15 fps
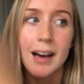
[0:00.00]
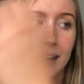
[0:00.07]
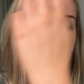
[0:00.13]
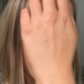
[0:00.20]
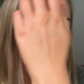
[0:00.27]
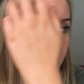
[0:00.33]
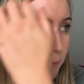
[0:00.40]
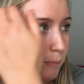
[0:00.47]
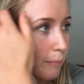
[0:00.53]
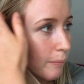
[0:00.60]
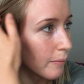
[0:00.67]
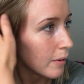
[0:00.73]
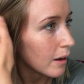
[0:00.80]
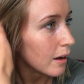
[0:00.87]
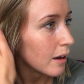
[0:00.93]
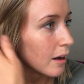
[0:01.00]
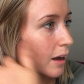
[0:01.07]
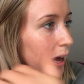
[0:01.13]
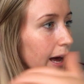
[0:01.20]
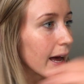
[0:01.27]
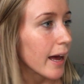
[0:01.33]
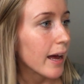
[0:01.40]

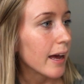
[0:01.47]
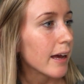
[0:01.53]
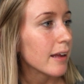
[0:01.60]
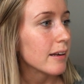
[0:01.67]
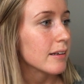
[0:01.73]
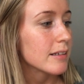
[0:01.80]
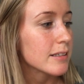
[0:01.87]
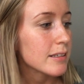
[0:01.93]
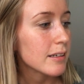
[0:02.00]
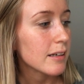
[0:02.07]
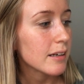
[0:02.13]
And